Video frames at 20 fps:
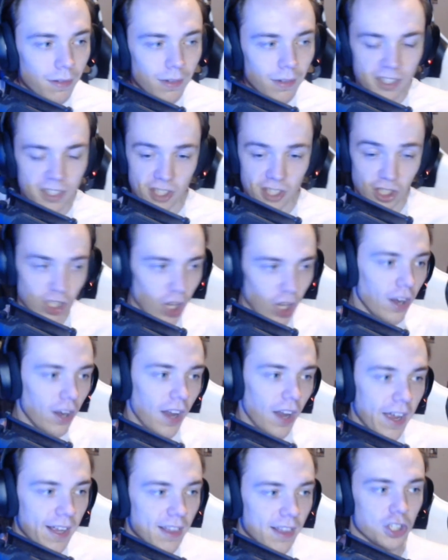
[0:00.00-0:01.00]
Because a year
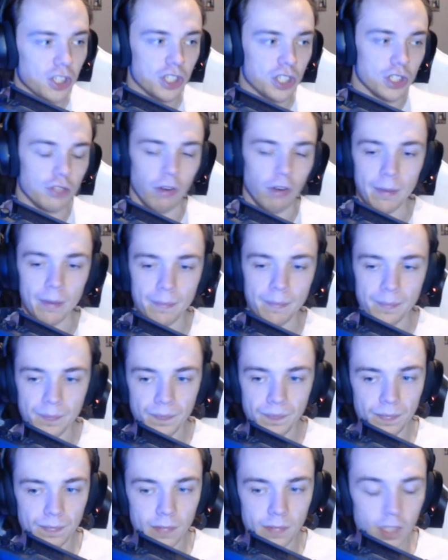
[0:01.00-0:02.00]
later, she's great.
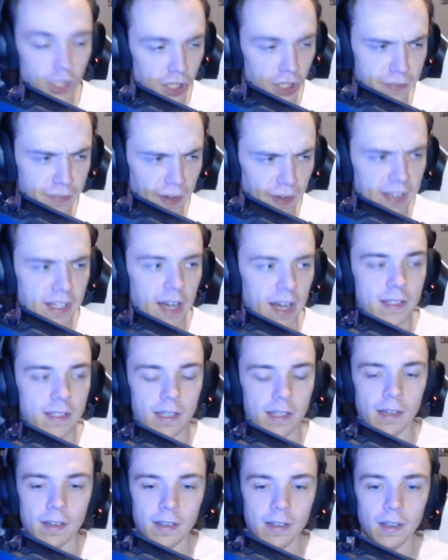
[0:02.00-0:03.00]
She is
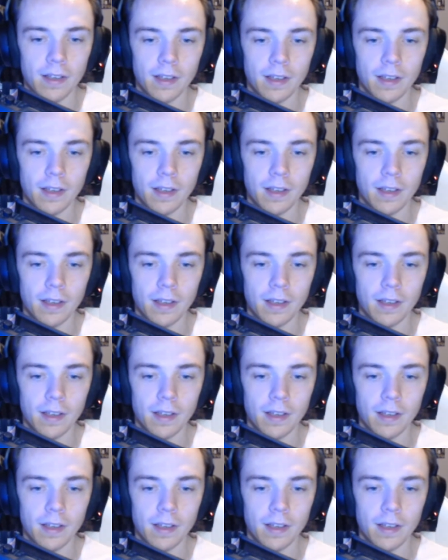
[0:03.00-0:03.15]
fantastic.